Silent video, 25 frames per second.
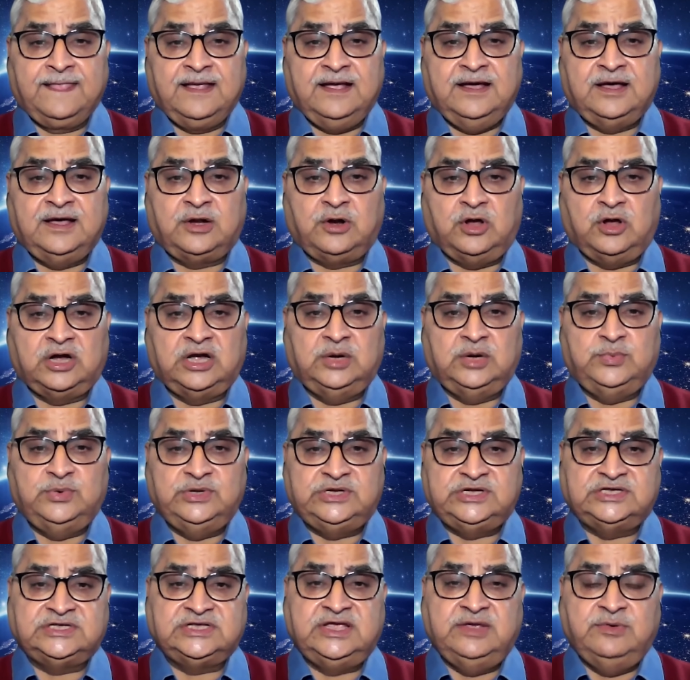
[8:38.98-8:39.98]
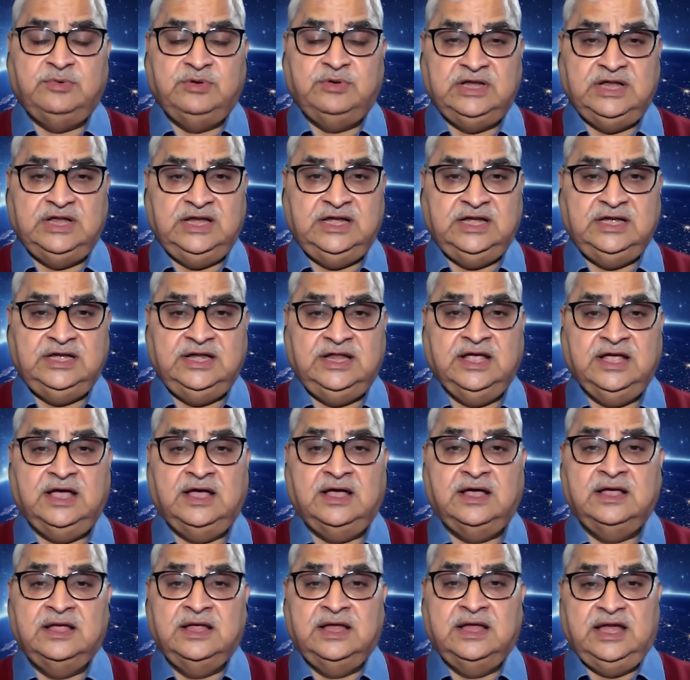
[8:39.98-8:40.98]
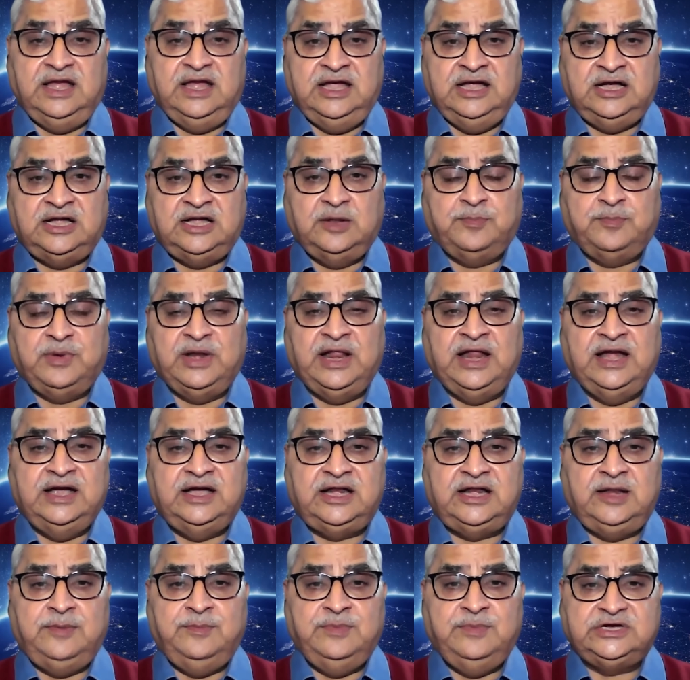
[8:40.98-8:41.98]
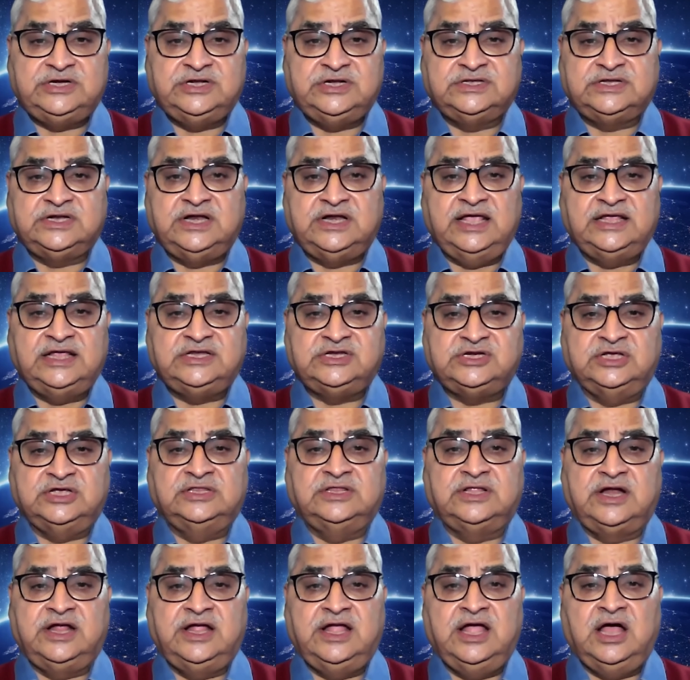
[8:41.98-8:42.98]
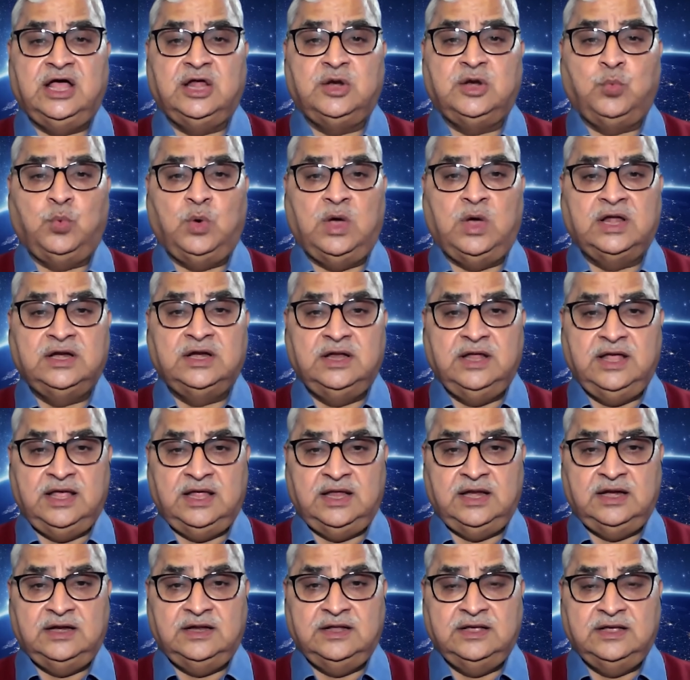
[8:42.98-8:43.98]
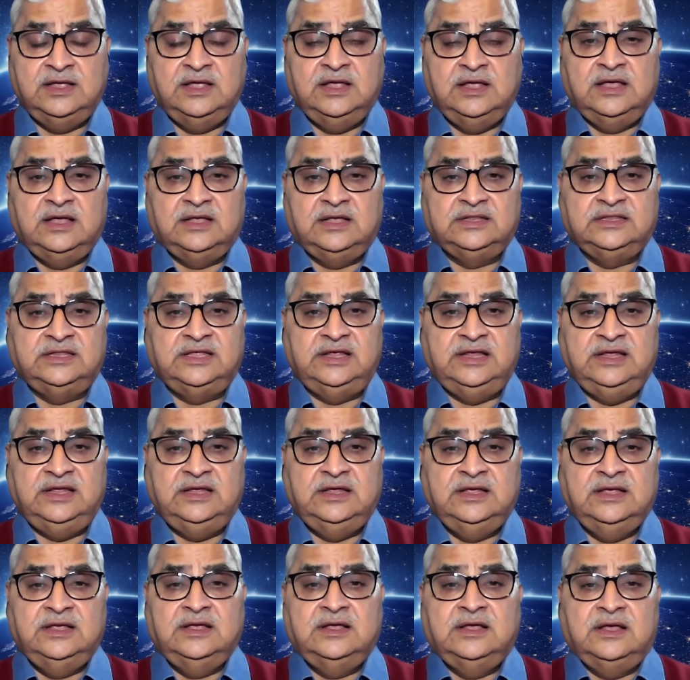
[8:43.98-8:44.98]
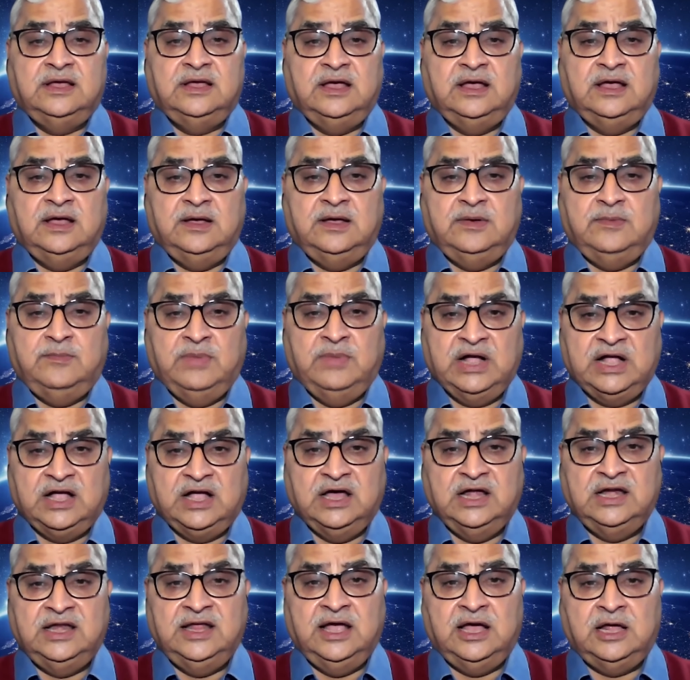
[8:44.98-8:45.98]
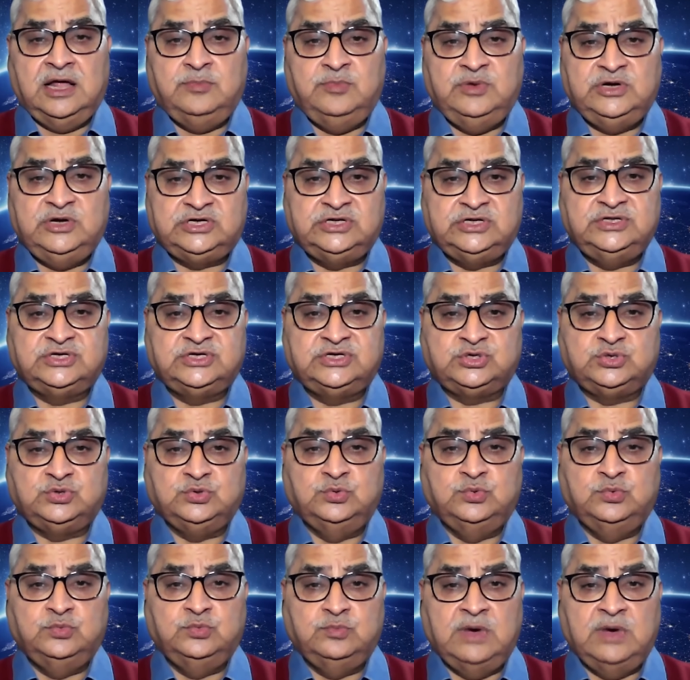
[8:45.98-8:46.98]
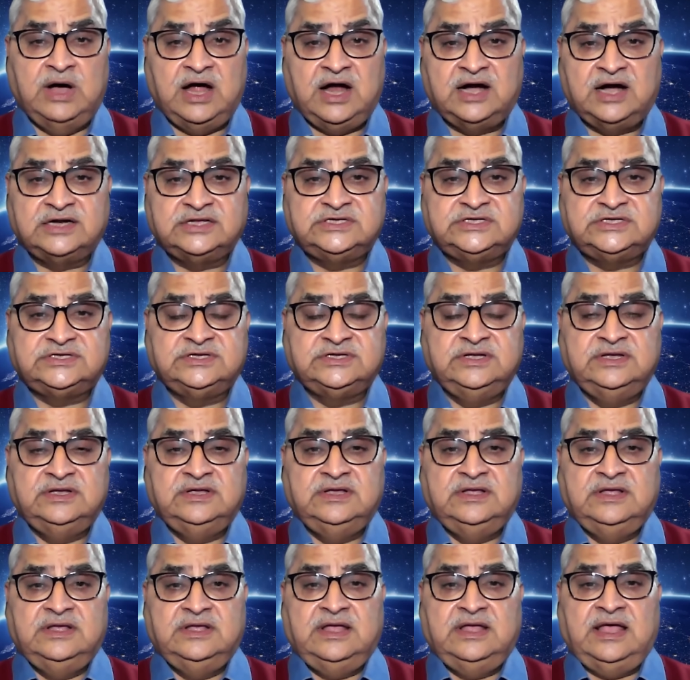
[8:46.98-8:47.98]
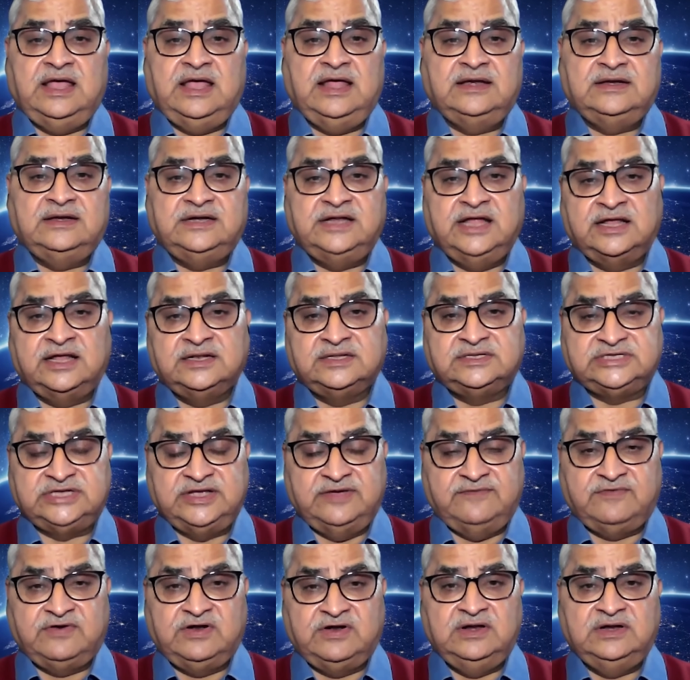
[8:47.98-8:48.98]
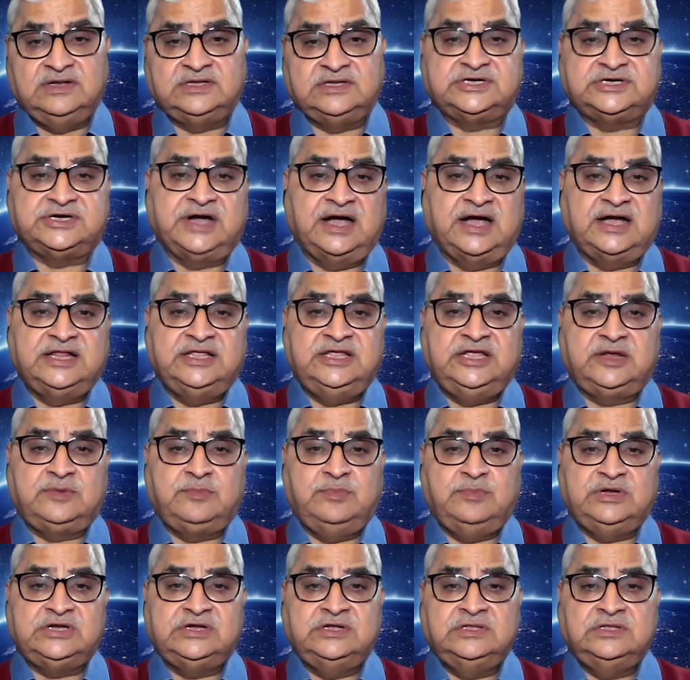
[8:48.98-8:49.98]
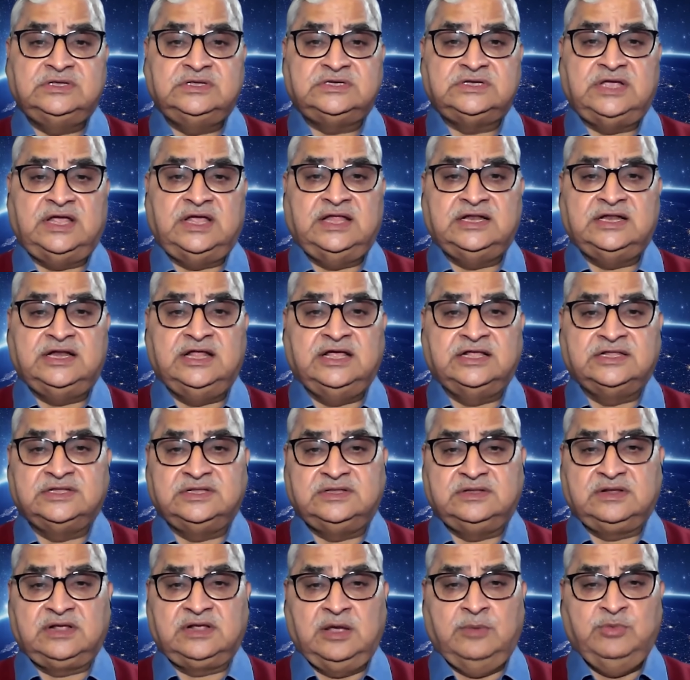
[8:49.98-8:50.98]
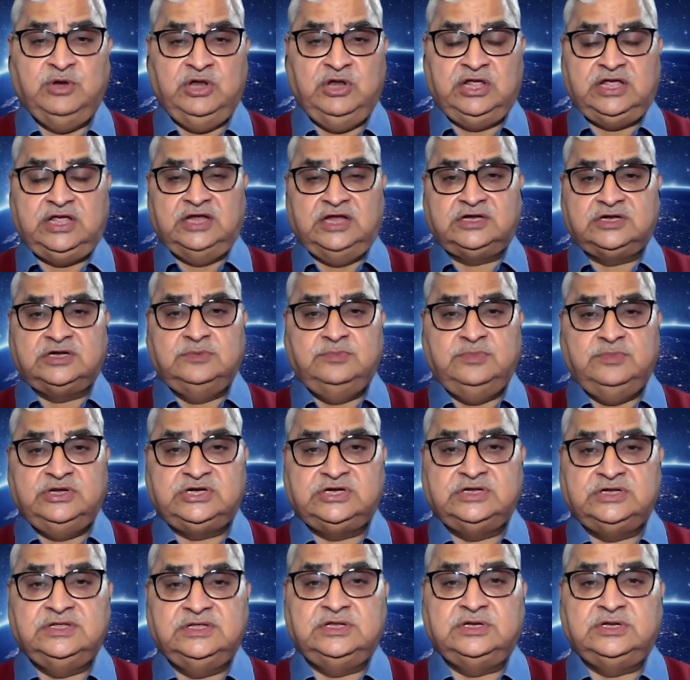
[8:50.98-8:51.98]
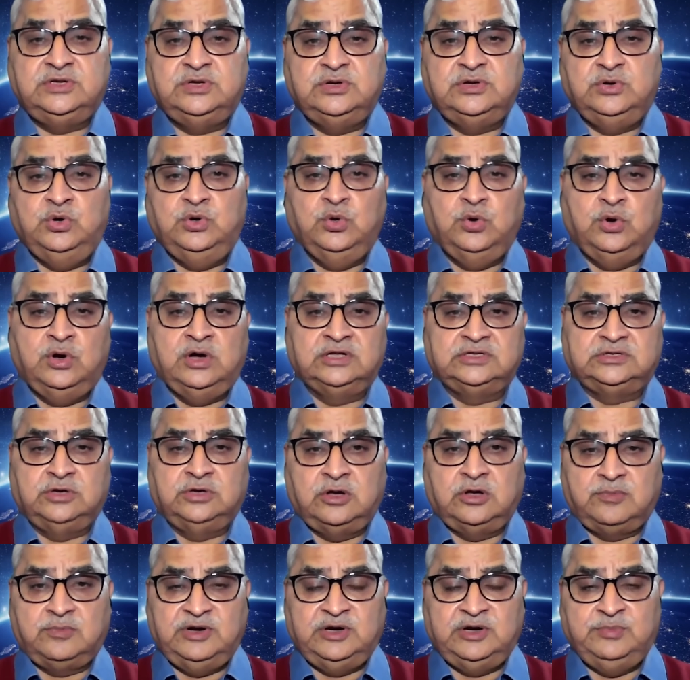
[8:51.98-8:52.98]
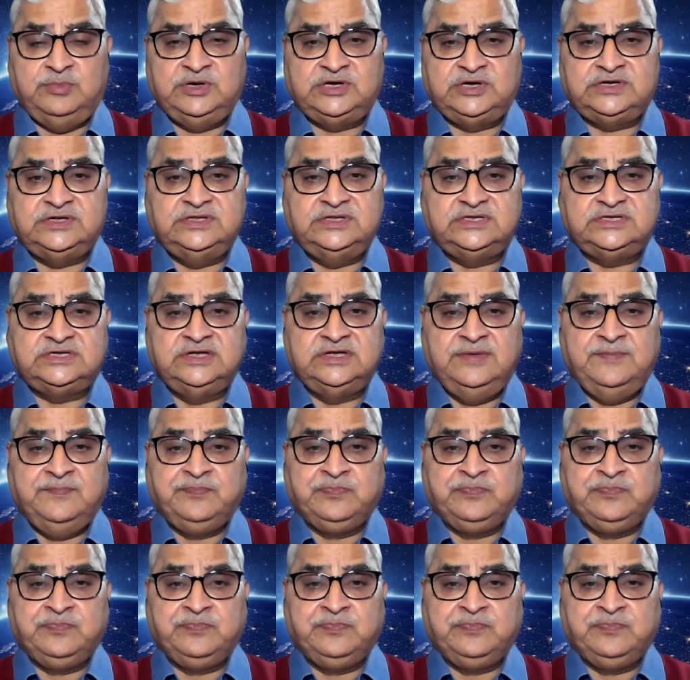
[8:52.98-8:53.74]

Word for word: a rocket which has given India interplanetary missions like Chandrayaan-1 and the Mangalyaan missions to Mars, and done several strategic missions, and done communication missions, low Earth orbit missions,